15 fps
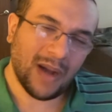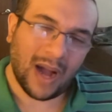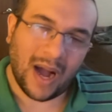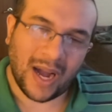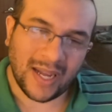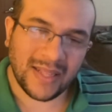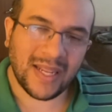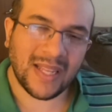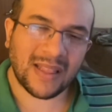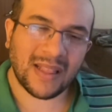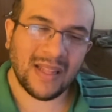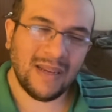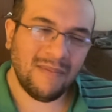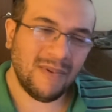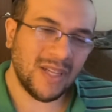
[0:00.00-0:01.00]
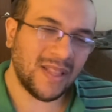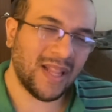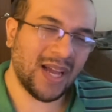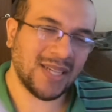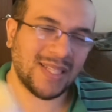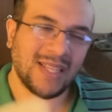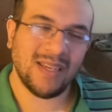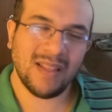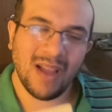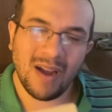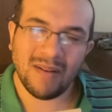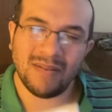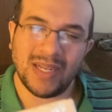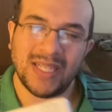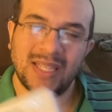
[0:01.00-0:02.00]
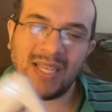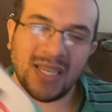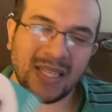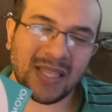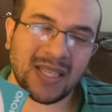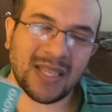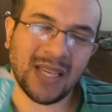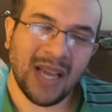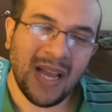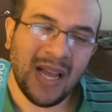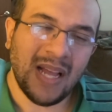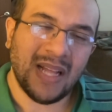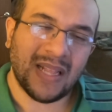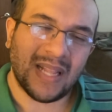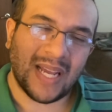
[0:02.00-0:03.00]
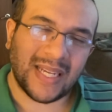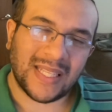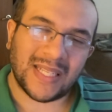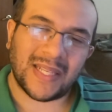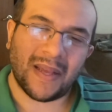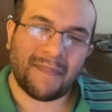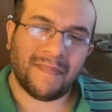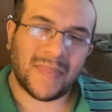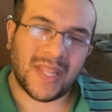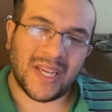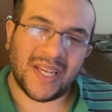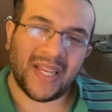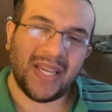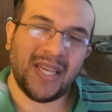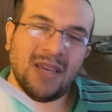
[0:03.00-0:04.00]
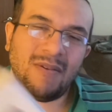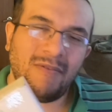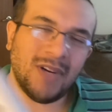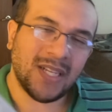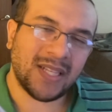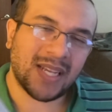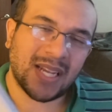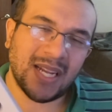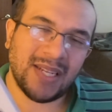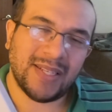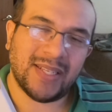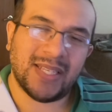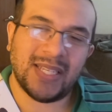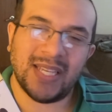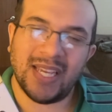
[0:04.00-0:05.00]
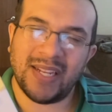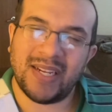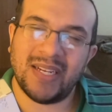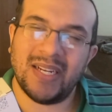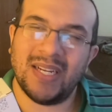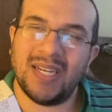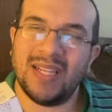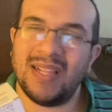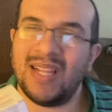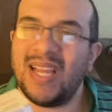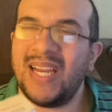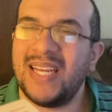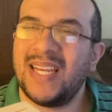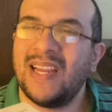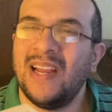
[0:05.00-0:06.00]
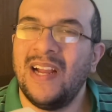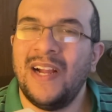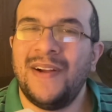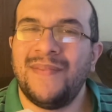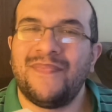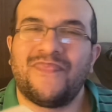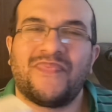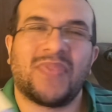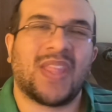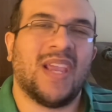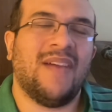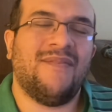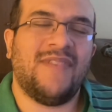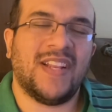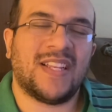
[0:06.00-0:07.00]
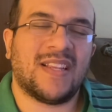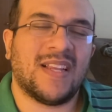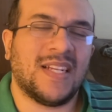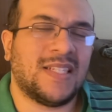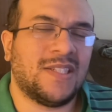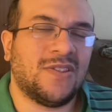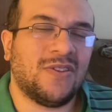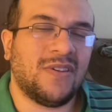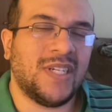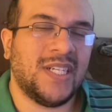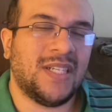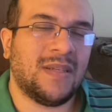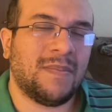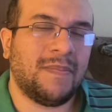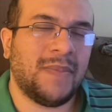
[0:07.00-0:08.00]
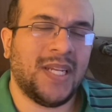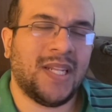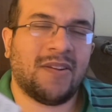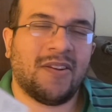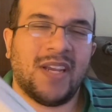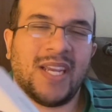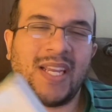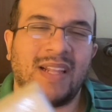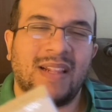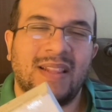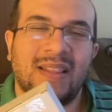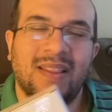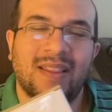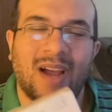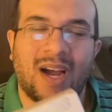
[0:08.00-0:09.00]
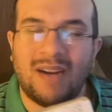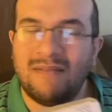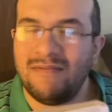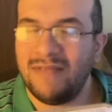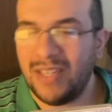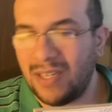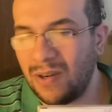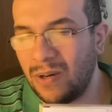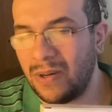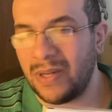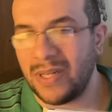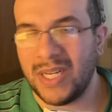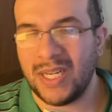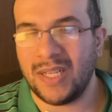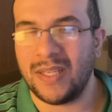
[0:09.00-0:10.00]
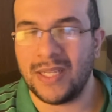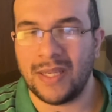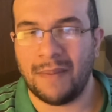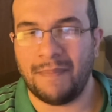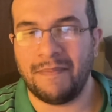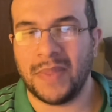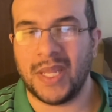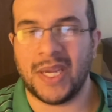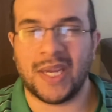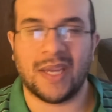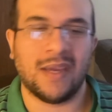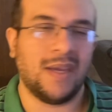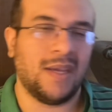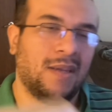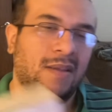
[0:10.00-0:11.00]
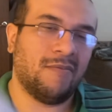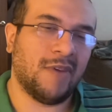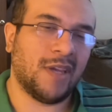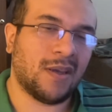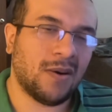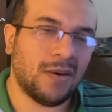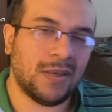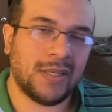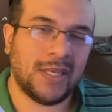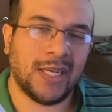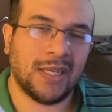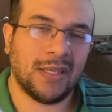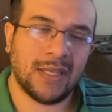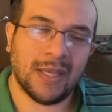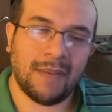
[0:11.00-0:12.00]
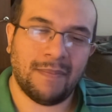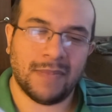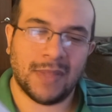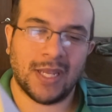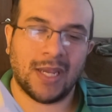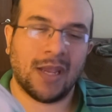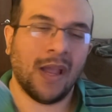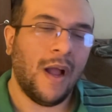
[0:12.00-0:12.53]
honestly would like to know, is this like something you would consider, like if it's a choice between not recording something and recording something,